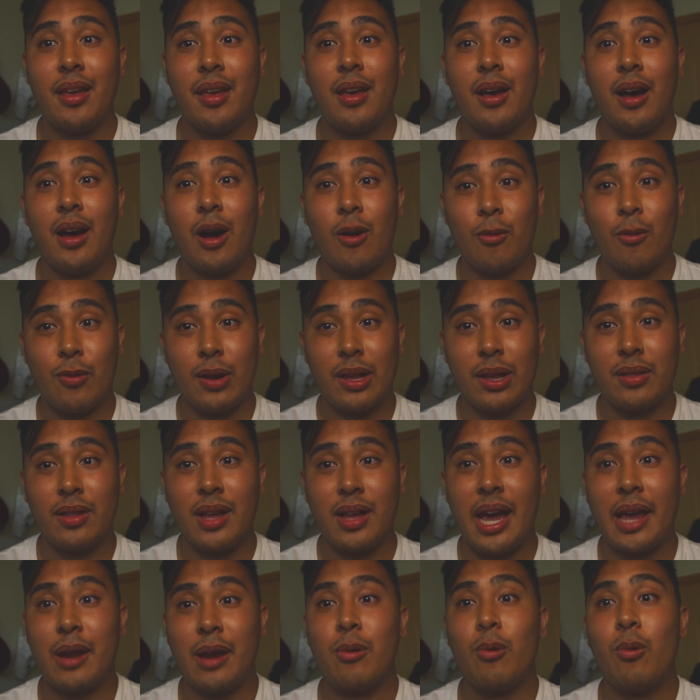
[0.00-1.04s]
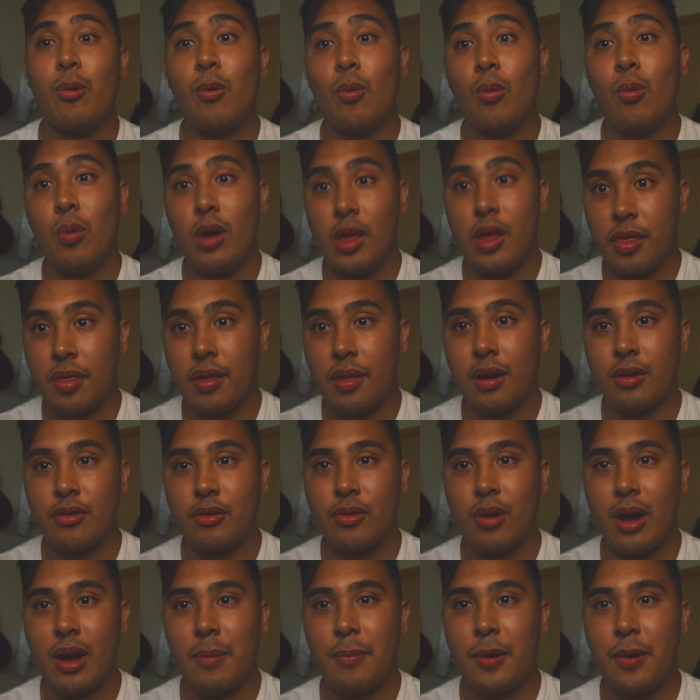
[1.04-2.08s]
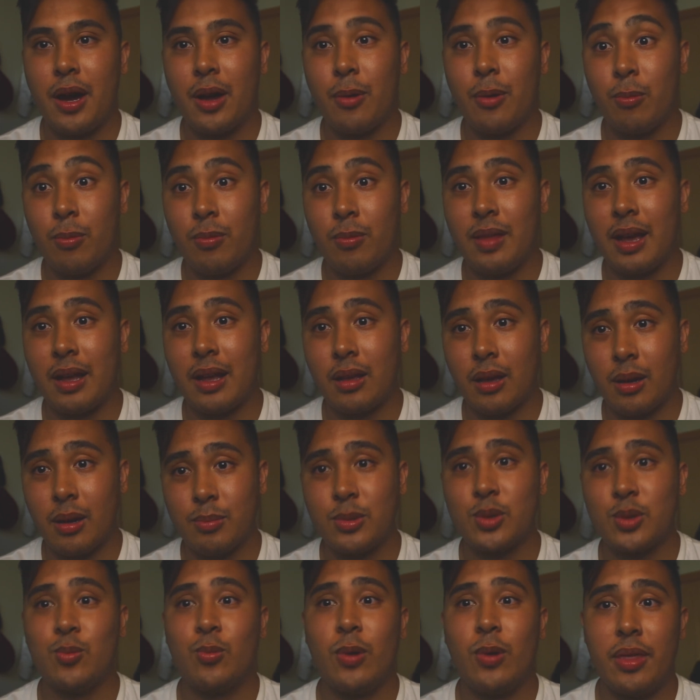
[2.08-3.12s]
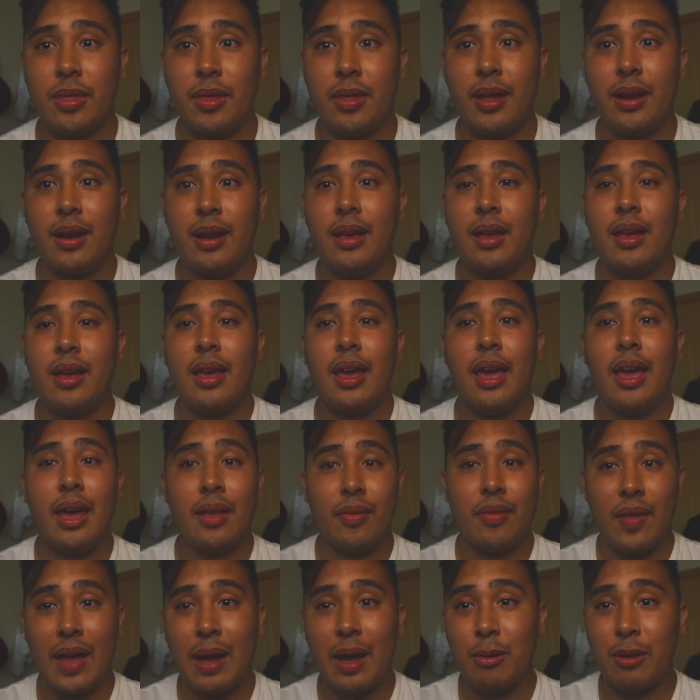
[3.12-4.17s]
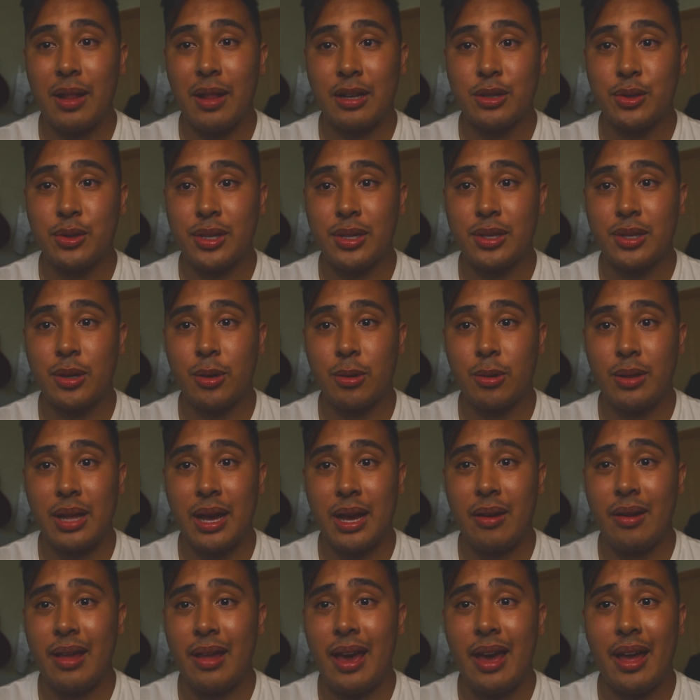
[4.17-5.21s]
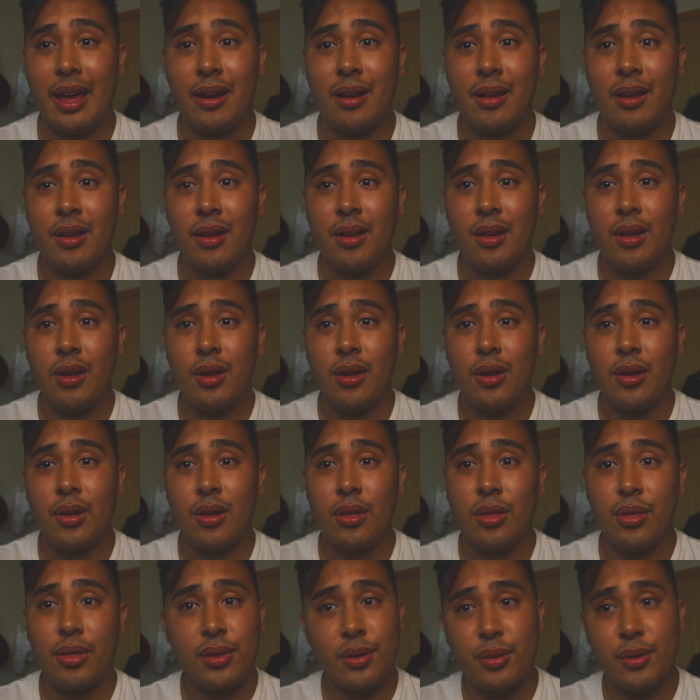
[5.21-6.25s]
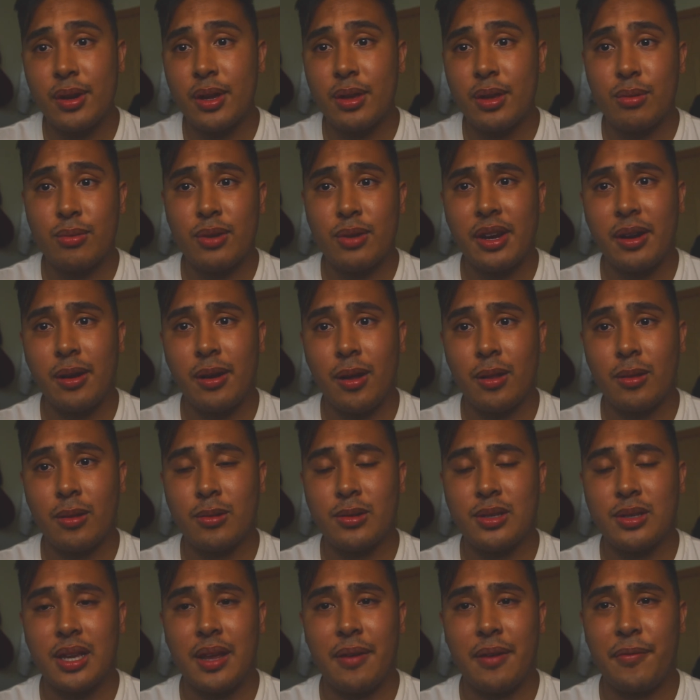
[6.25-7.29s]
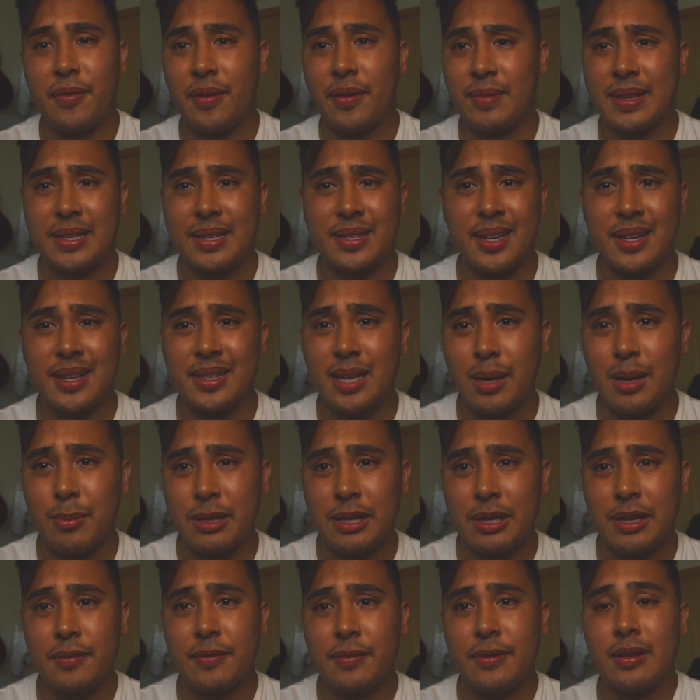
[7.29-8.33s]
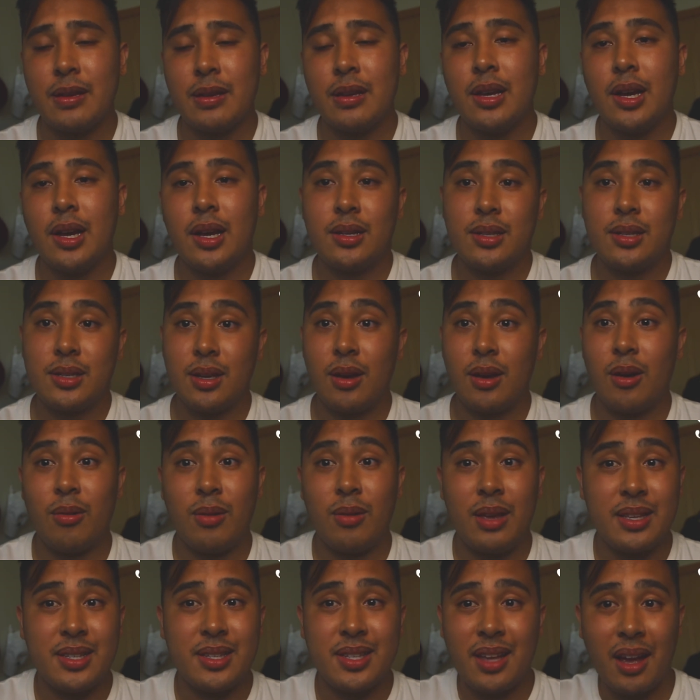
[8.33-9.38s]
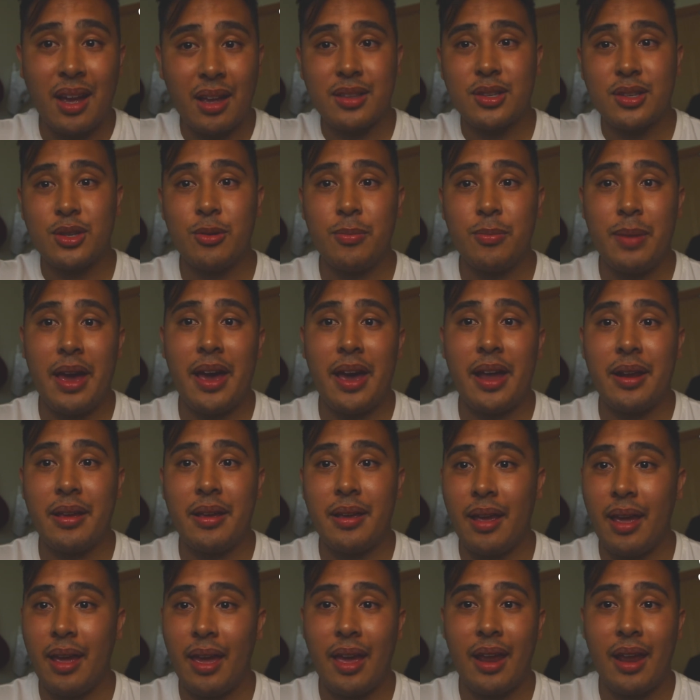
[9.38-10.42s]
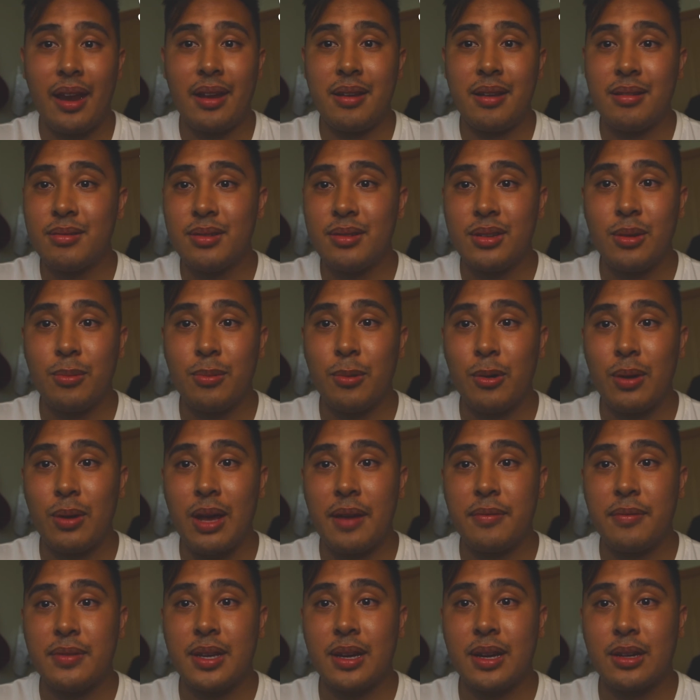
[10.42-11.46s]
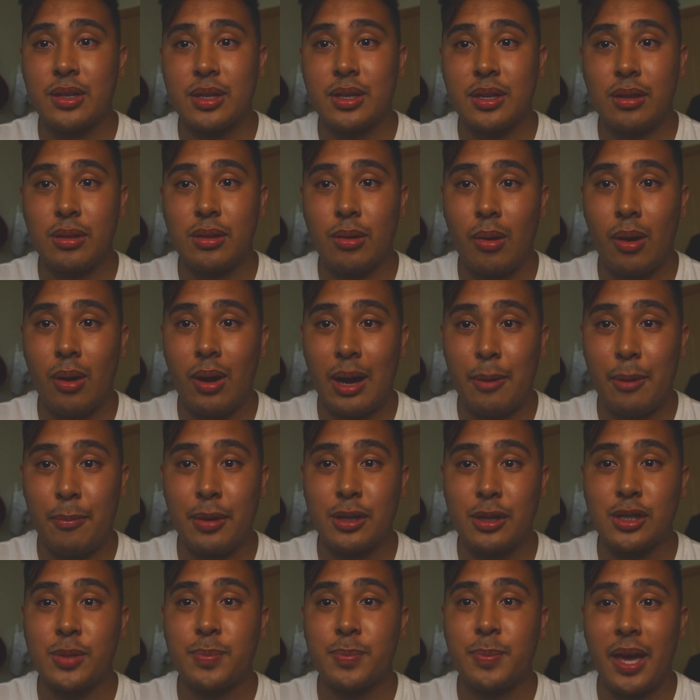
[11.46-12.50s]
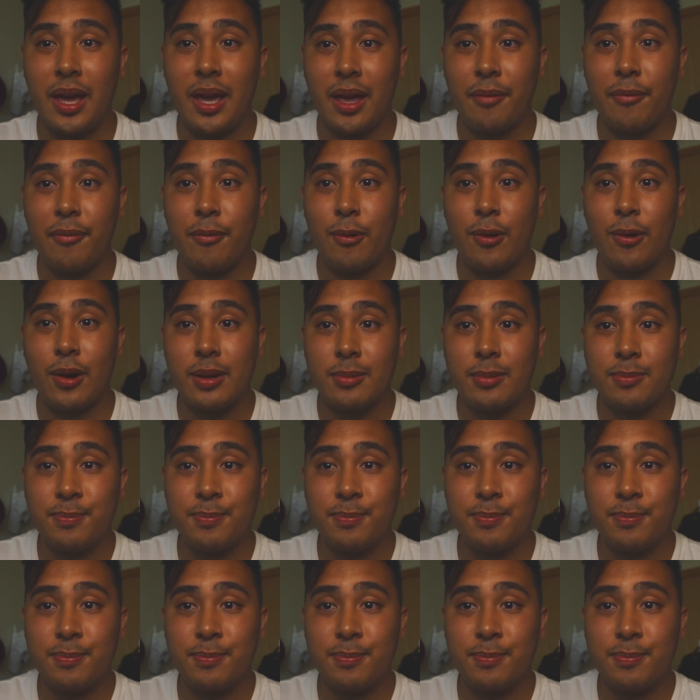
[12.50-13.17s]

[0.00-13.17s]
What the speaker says: a ring light with a tripod that comes with it, and that'll actually total out at $33.50, I believe. So it's not too bad, and you won't have to actually throw out much bank for it.